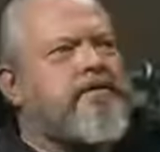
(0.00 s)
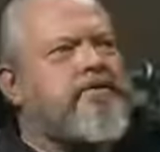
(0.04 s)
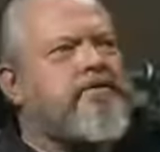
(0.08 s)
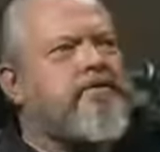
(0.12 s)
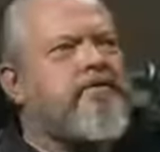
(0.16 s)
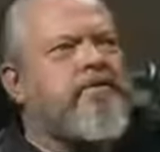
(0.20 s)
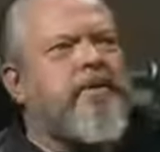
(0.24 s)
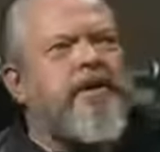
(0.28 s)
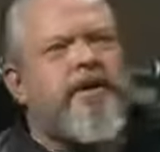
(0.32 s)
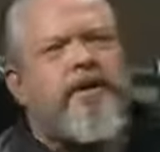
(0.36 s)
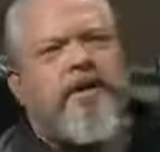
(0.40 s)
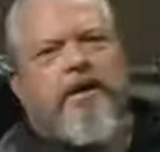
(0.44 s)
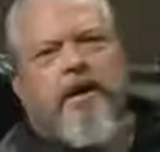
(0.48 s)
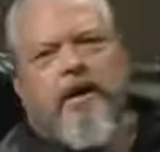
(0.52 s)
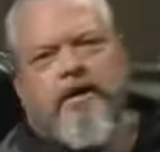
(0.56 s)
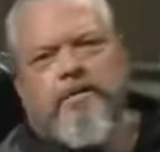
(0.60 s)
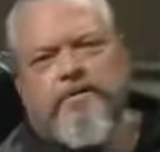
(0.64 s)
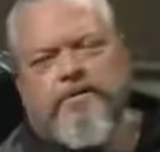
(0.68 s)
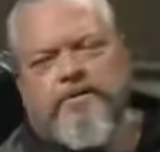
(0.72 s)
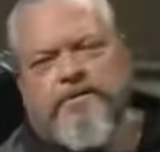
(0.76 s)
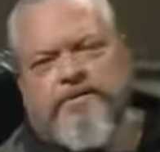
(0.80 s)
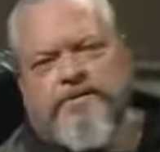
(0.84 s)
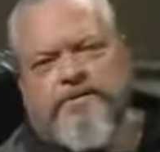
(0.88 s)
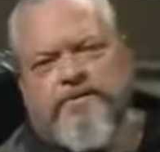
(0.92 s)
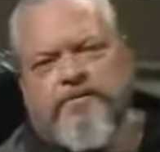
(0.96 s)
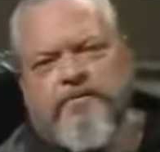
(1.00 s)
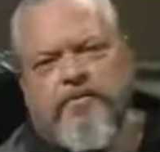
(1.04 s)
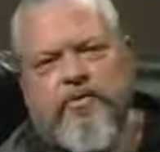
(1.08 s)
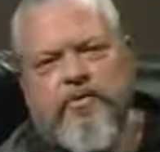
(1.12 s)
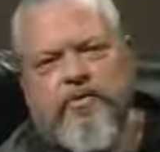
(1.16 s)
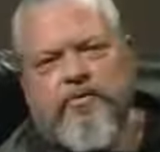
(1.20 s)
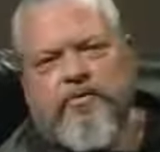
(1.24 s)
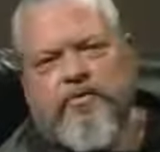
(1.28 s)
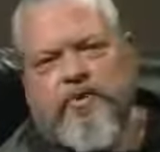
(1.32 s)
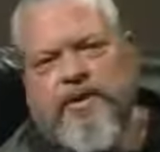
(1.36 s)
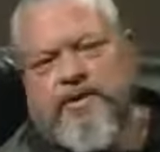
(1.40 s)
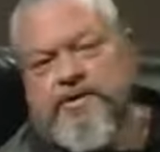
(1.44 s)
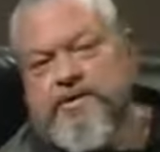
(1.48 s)
too many hundreds of
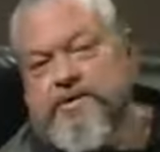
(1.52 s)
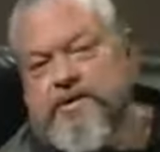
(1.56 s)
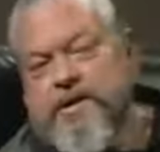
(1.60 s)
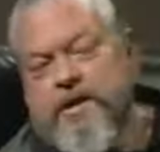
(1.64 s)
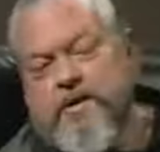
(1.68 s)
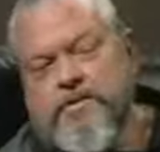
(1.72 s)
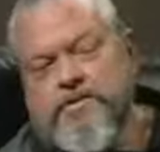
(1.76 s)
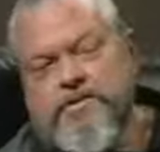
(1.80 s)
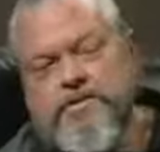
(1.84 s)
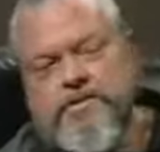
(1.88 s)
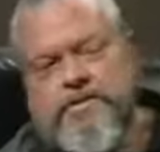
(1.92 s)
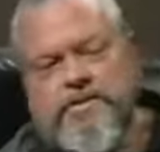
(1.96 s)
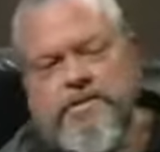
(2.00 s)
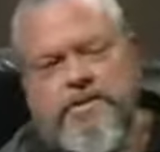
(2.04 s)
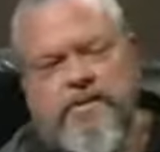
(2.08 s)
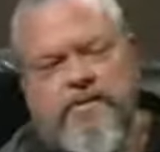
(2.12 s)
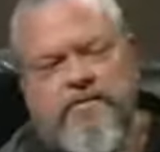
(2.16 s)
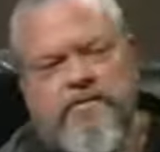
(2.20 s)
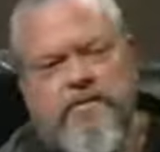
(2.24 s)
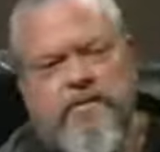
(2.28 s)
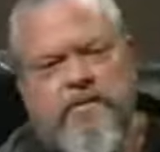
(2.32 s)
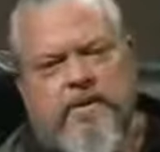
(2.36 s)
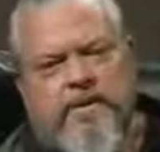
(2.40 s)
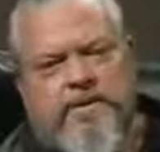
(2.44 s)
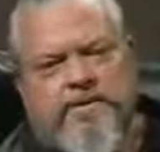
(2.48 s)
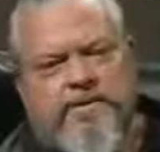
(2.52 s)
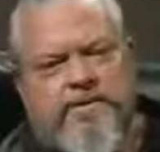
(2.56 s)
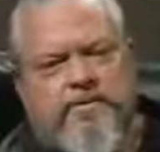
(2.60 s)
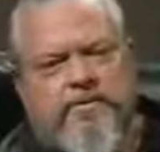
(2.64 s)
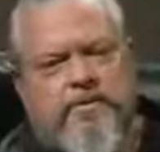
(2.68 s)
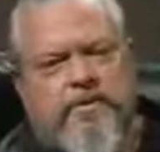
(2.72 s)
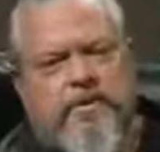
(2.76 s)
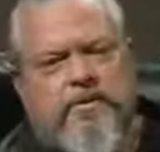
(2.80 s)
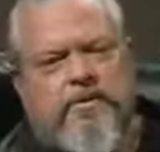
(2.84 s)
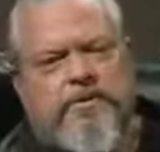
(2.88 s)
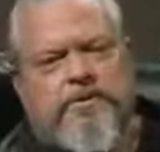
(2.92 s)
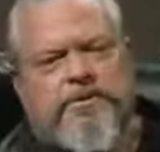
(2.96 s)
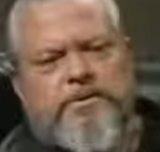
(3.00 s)
bullfights, thousands of them, I
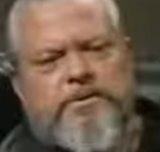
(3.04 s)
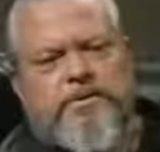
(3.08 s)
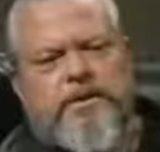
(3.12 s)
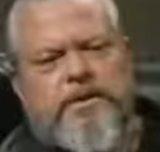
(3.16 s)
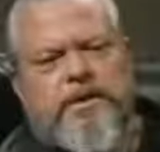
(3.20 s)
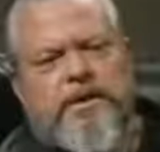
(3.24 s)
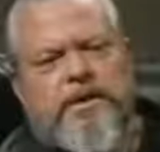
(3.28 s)
suppose,